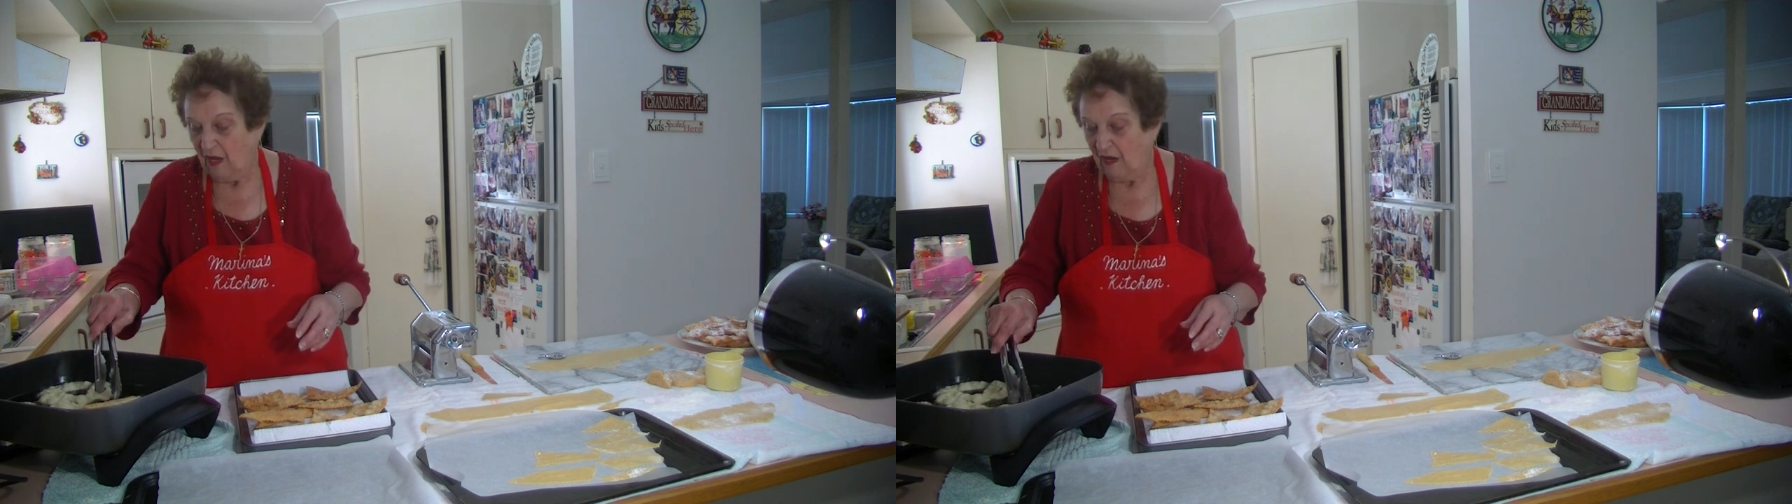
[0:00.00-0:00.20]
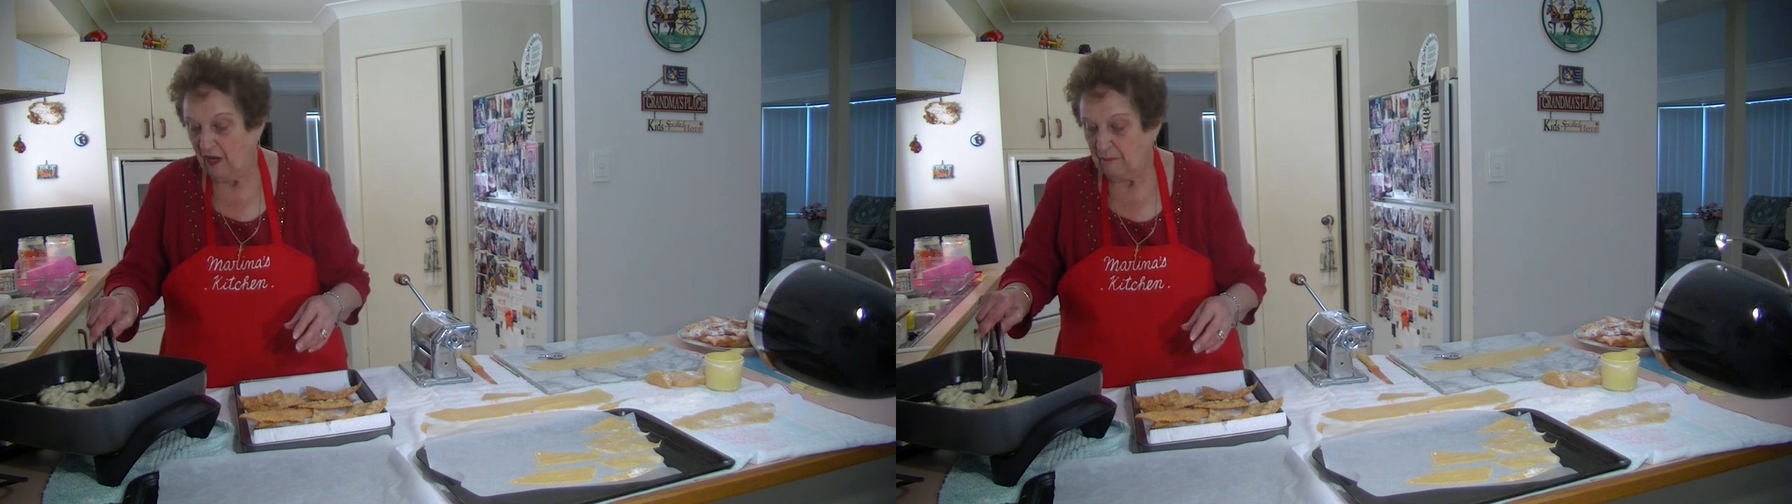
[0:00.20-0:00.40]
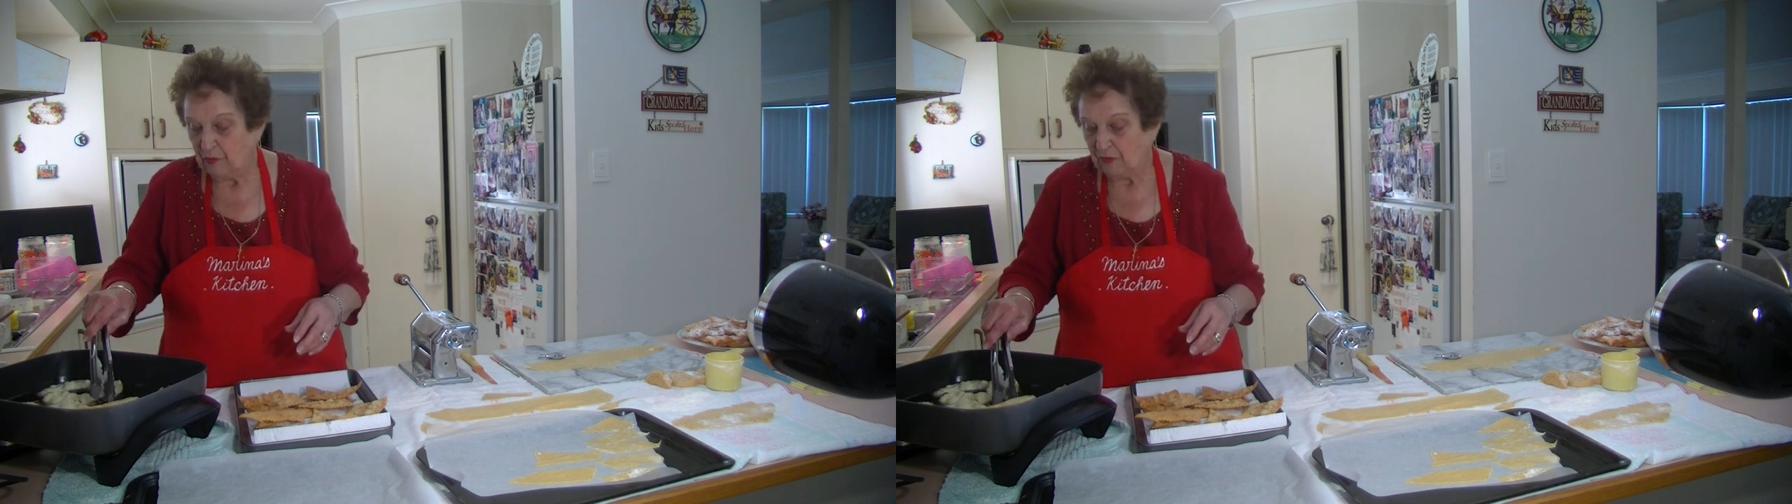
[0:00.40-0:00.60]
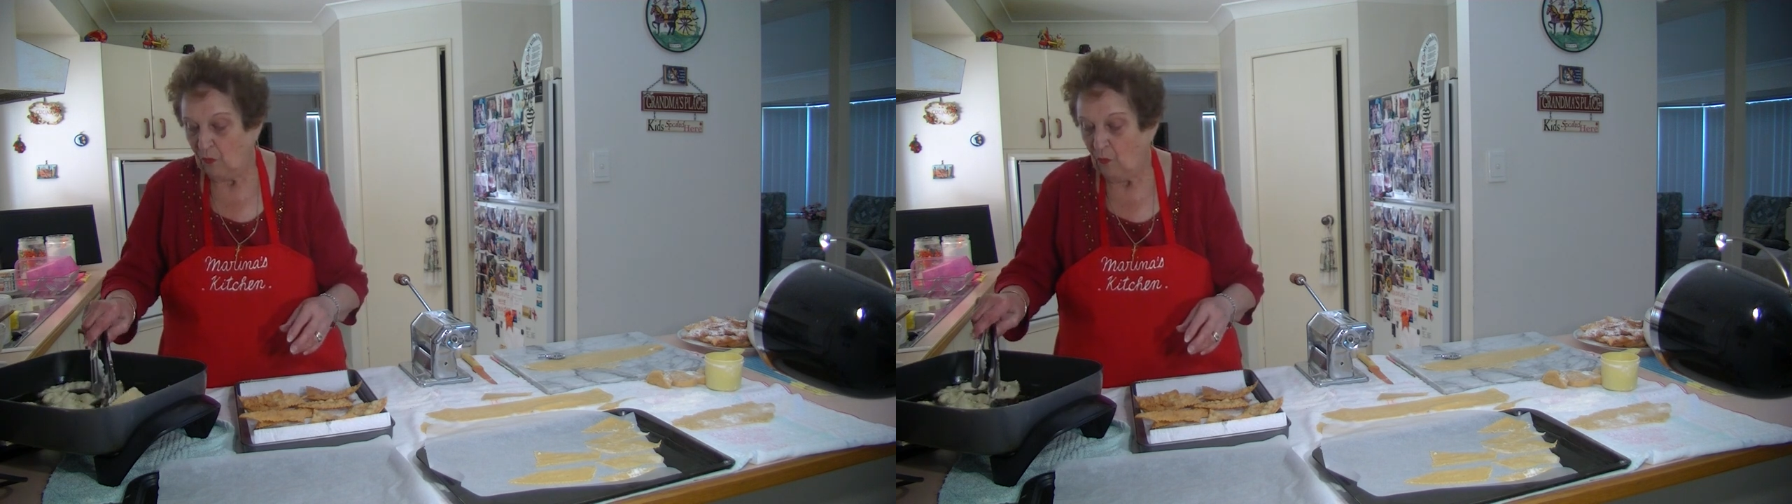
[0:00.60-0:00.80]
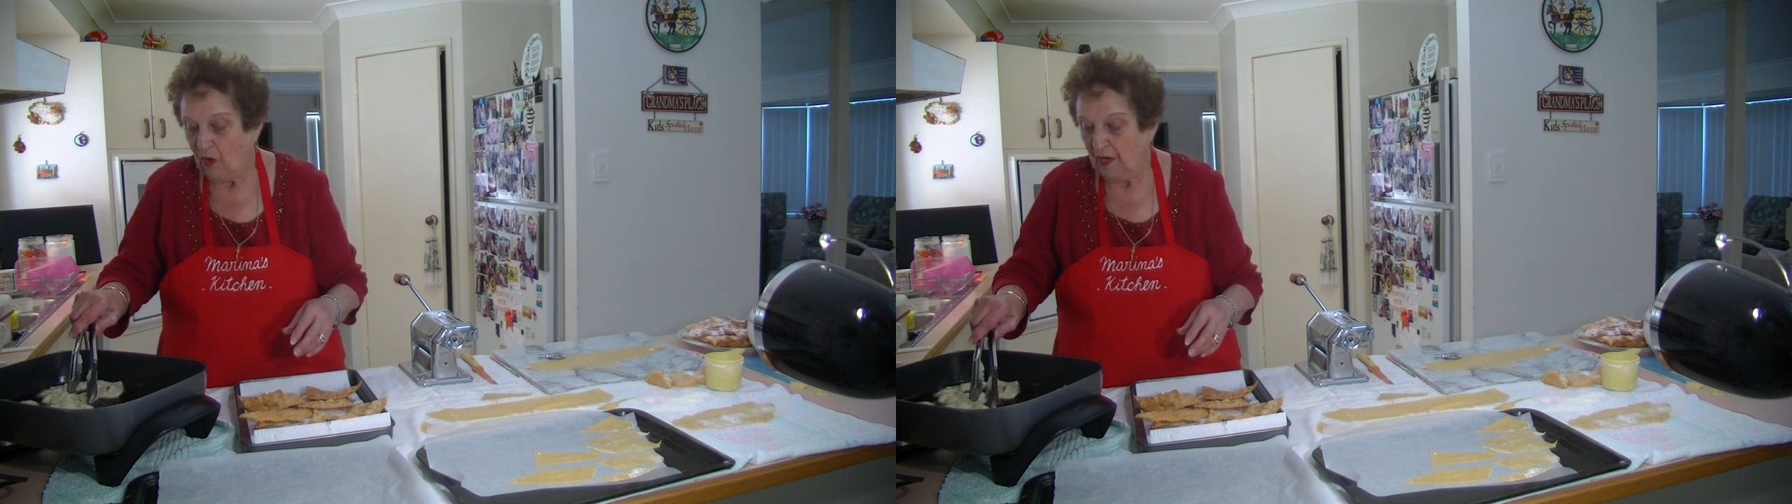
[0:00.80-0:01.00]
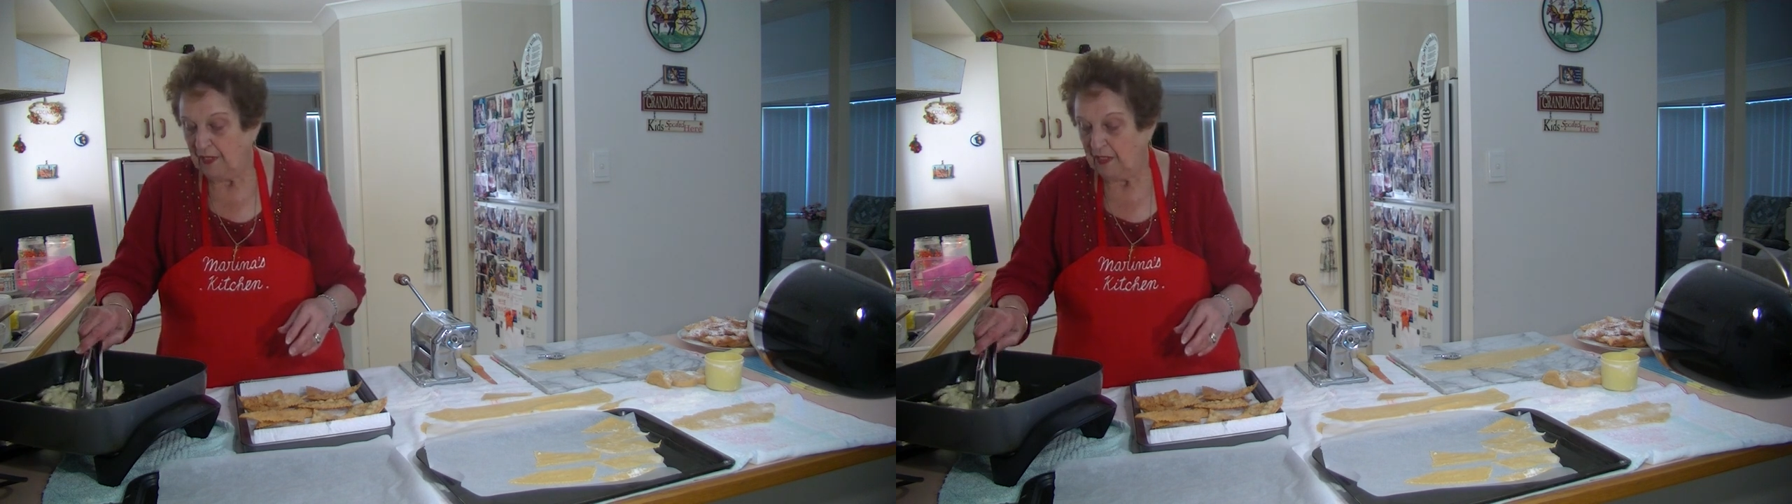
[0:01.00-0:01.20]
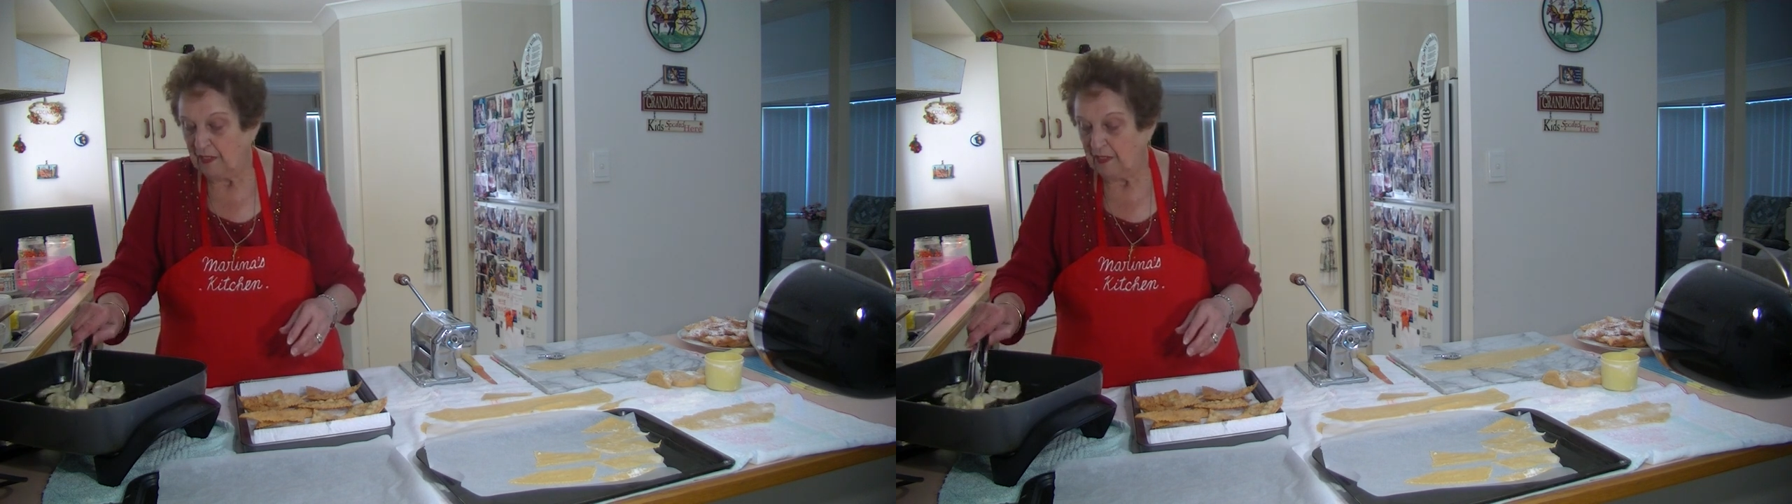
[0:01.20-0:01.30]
I put the wine in